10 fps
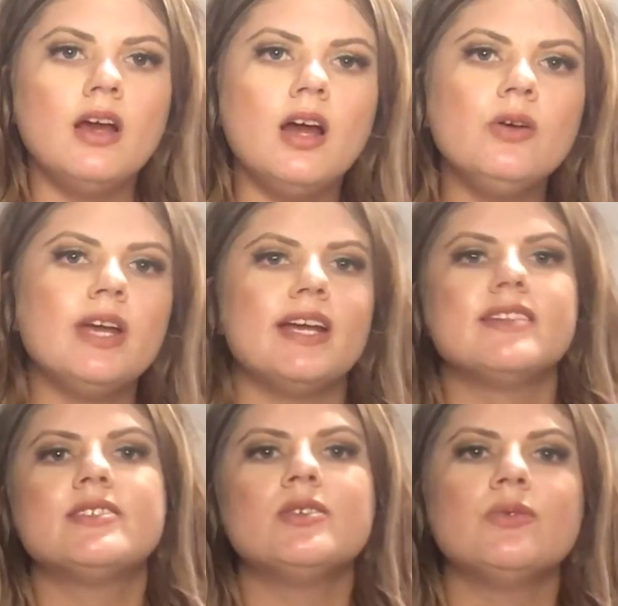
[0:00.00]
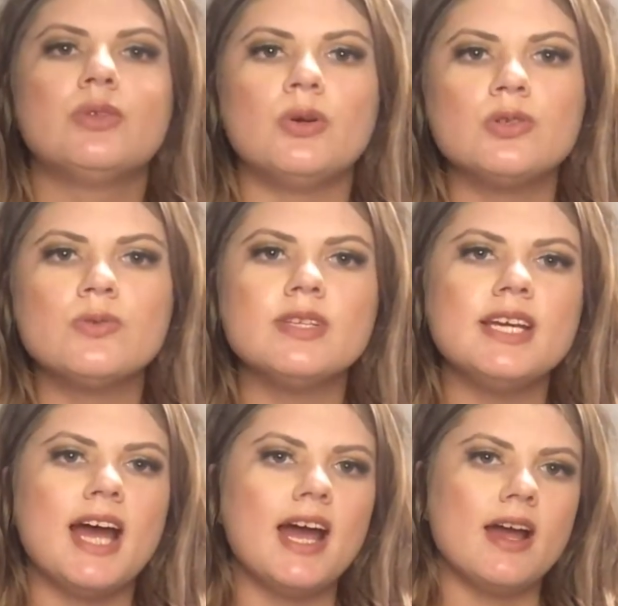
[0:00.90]
Okay, and so those
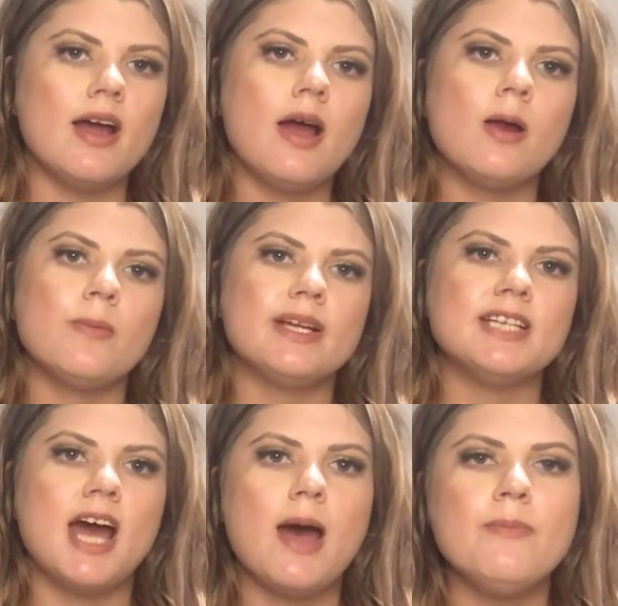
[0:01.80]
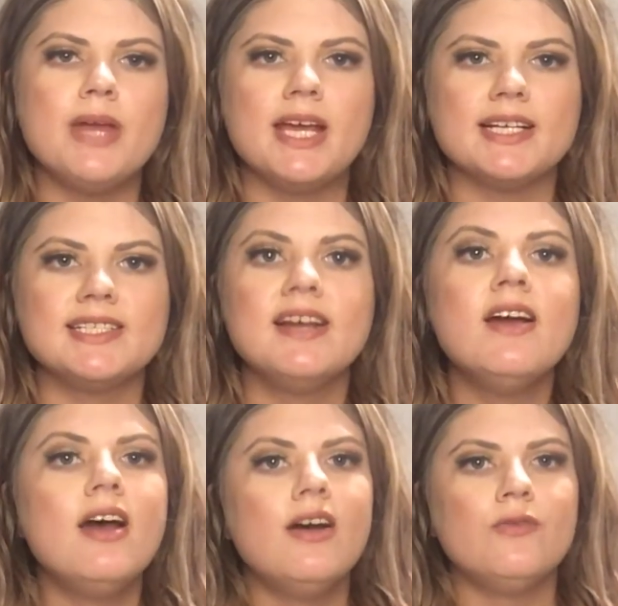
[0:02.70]
are my top picks
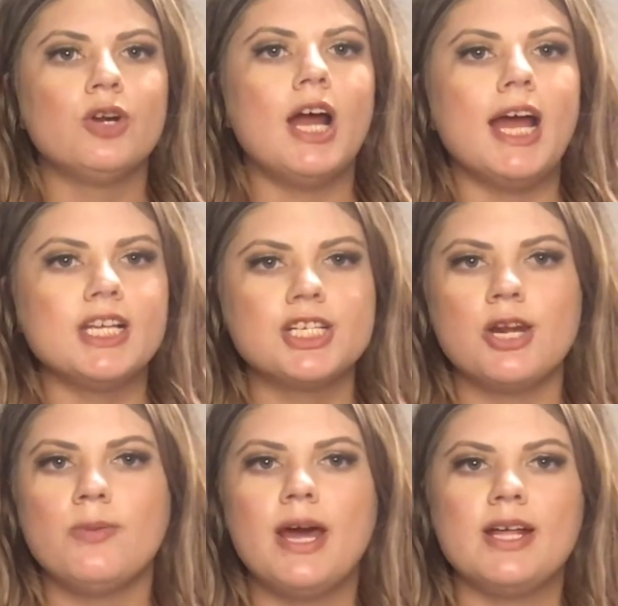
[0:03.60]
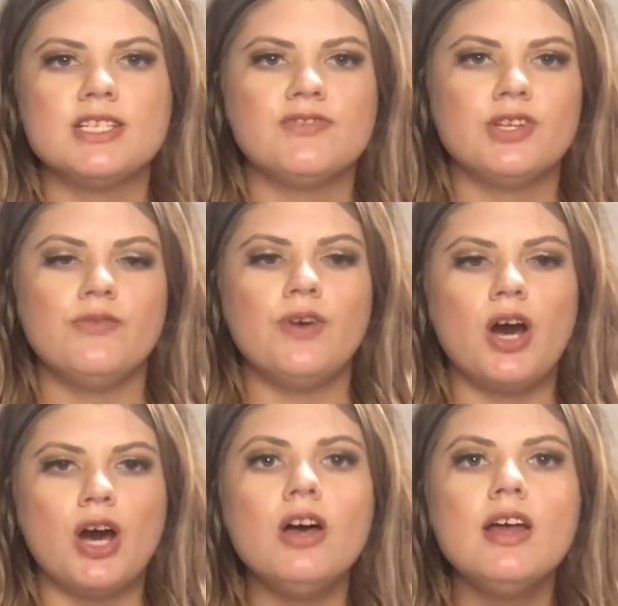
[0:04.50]
for eyeshadow palettes for the
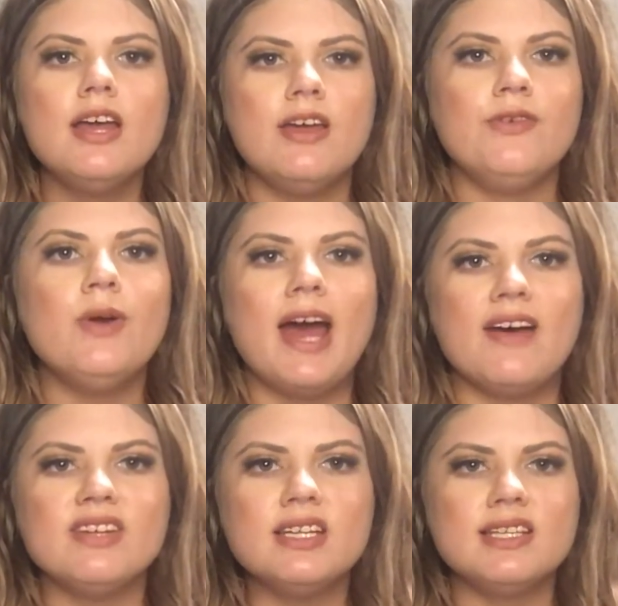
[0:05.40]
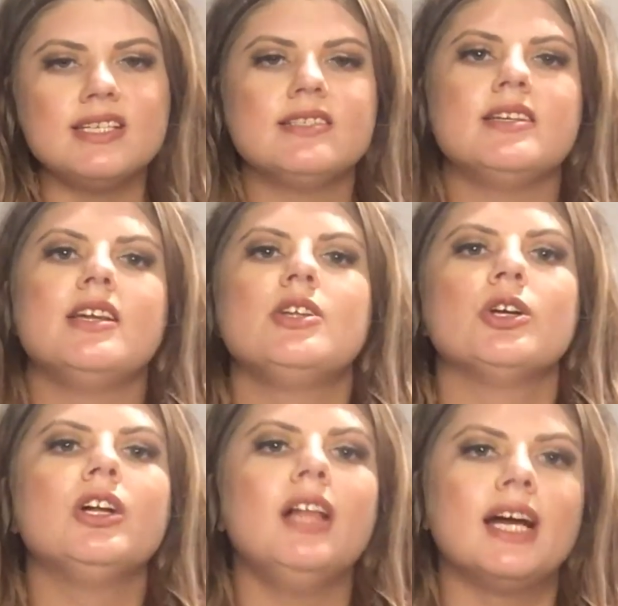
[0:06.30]
fall. If you have any of these in
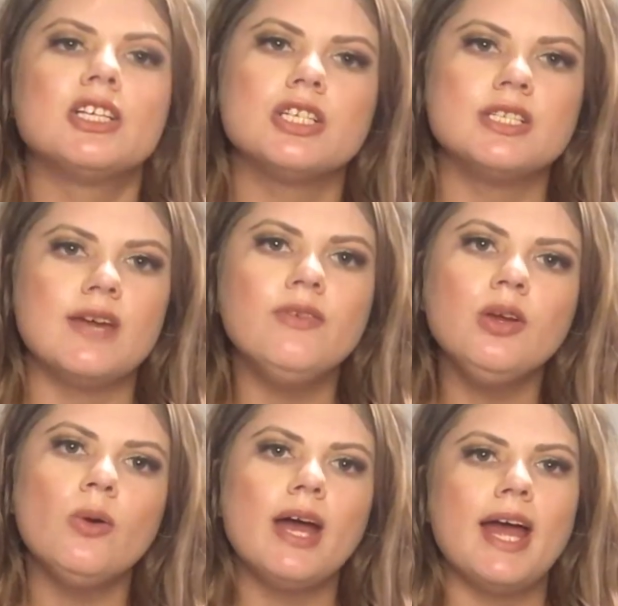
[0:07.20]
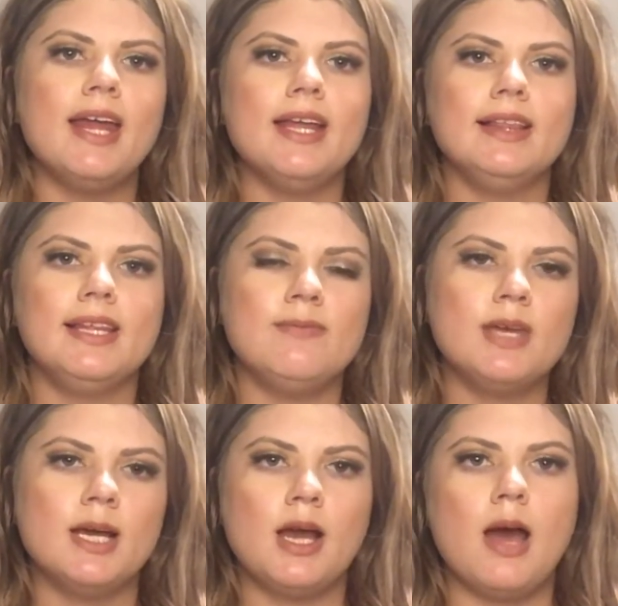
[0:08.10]
your collection, definitely go ahead and leave
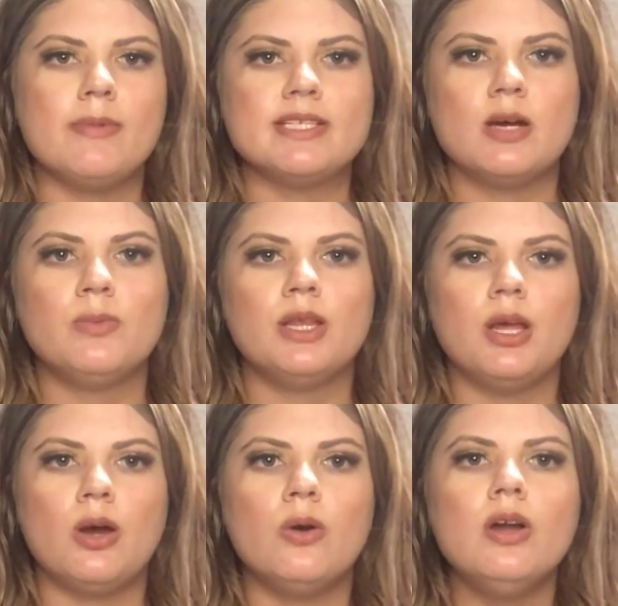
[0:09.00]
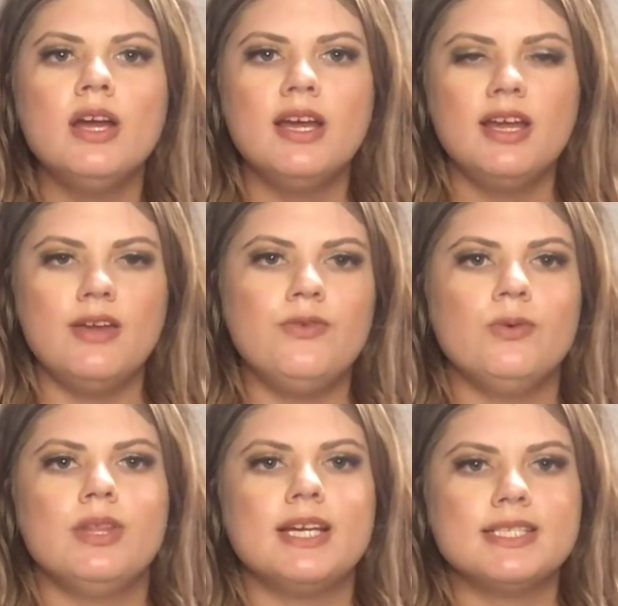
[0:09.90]
me a comment down below. If you
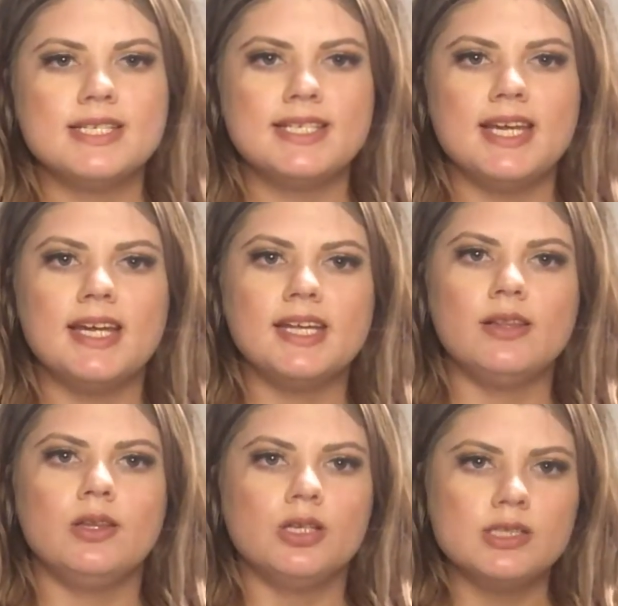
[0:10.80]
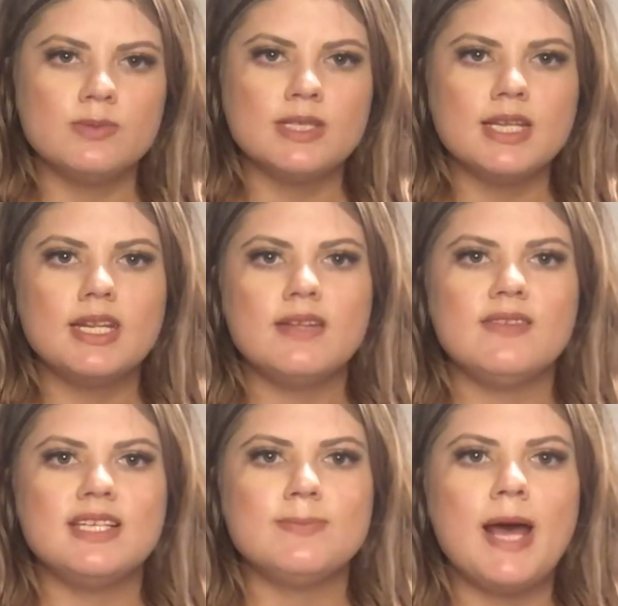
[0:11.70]
would like to see any looks with any of
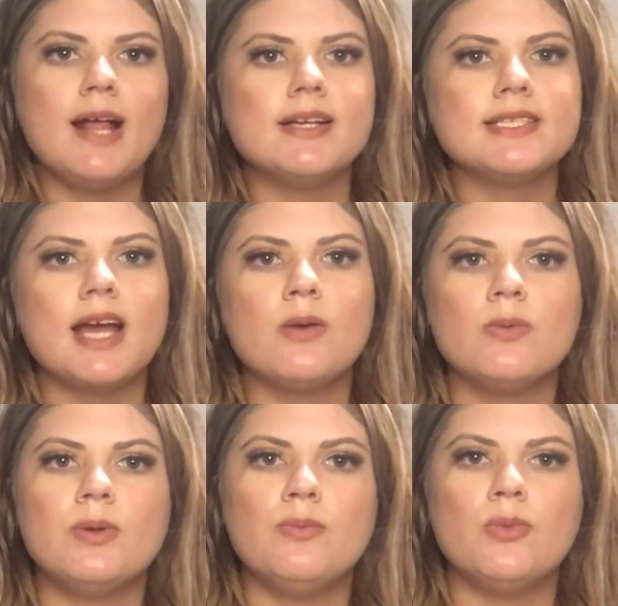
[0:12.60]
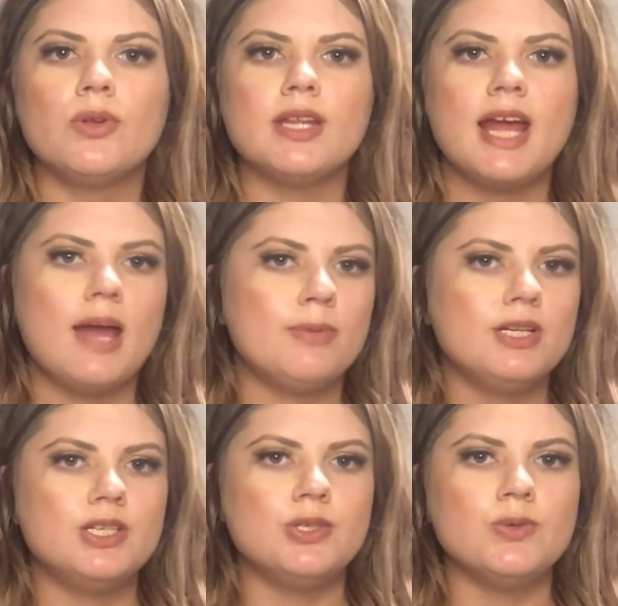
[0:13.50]
these palettes, I would be more than happy
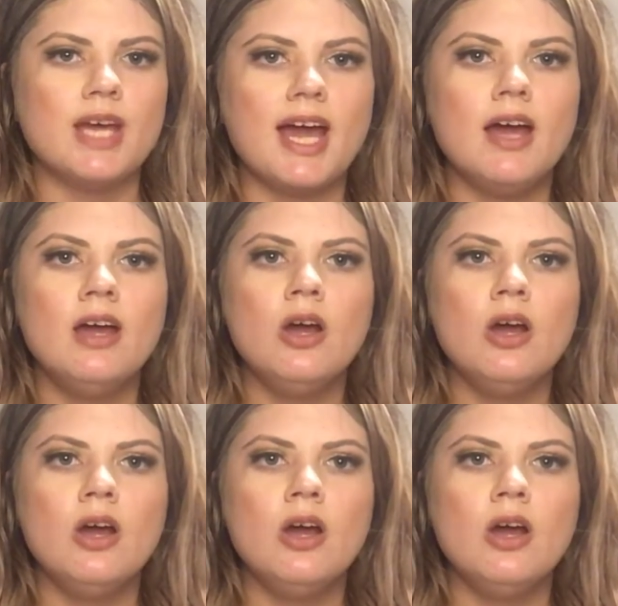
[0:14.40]
to do that.